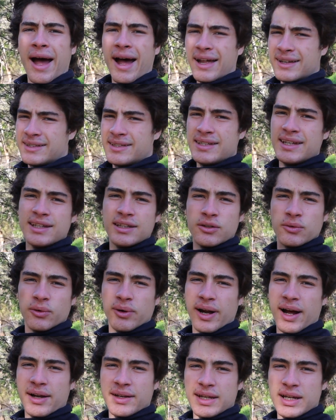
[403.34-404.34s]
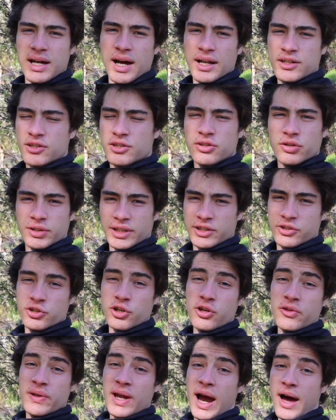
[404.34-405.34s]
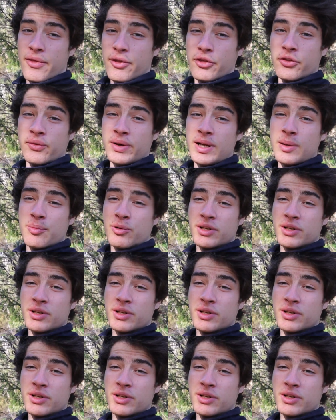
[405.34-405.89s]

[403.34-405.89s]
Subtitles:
And seeing that we're out here, I just thought I'd show you the other 3D